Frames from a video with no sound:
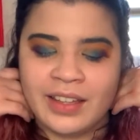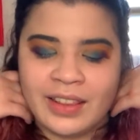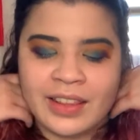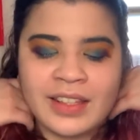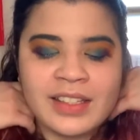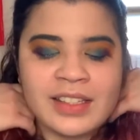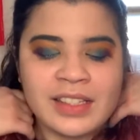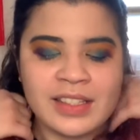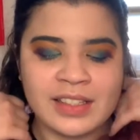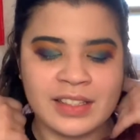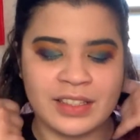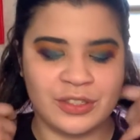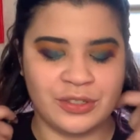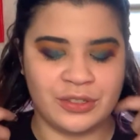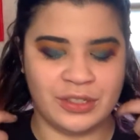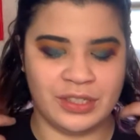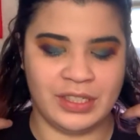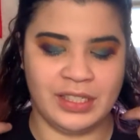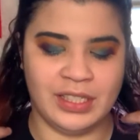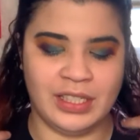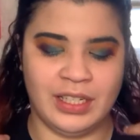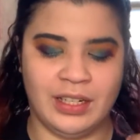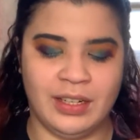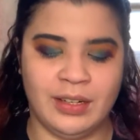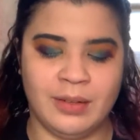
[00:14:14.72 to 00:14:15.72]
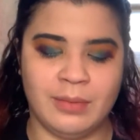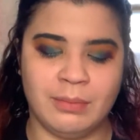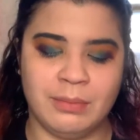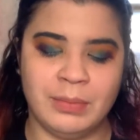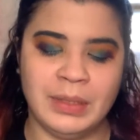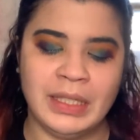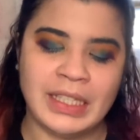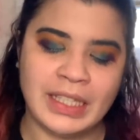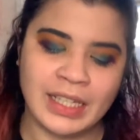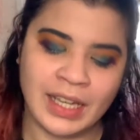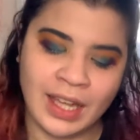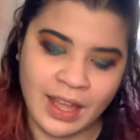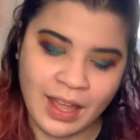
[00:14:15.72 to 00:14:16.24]
This is interesting
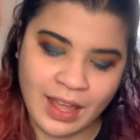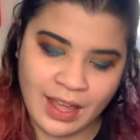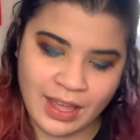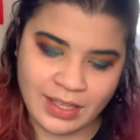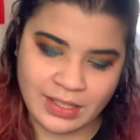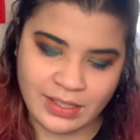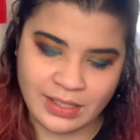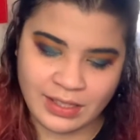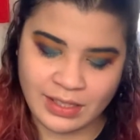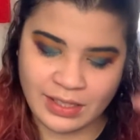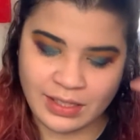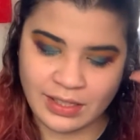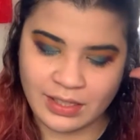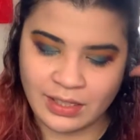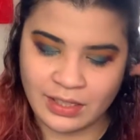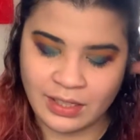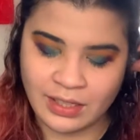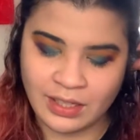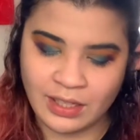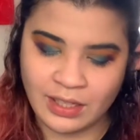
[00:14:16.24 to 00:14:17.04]
because,